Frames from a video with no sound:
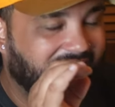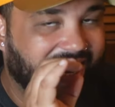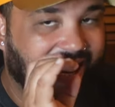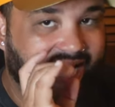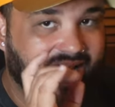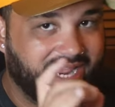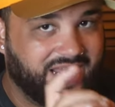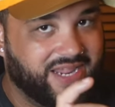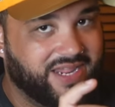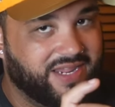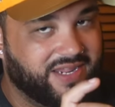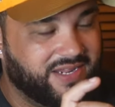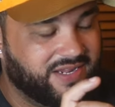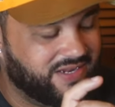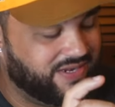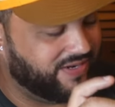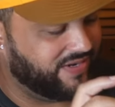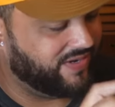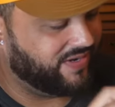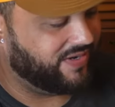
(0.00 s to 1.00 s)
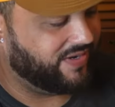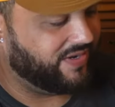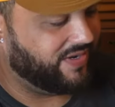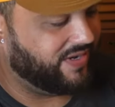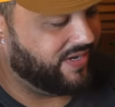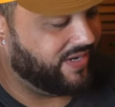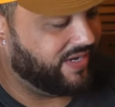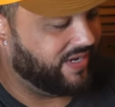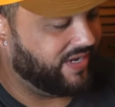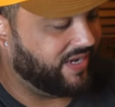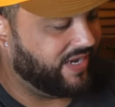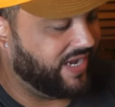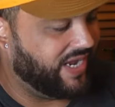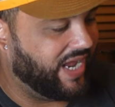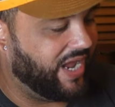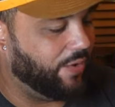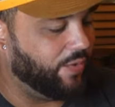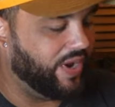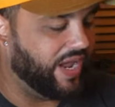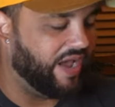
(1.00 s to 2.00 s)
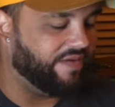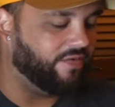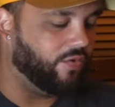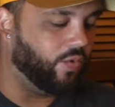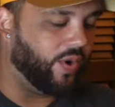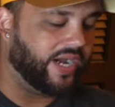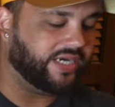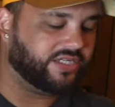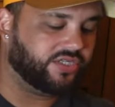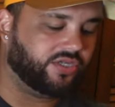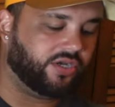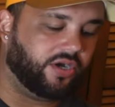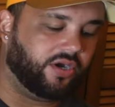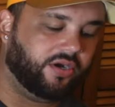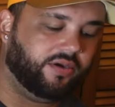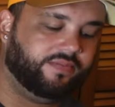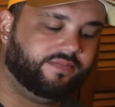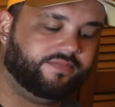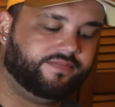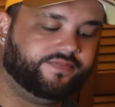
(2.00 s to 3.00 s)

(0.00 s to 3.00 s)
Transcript: a and we have a white star.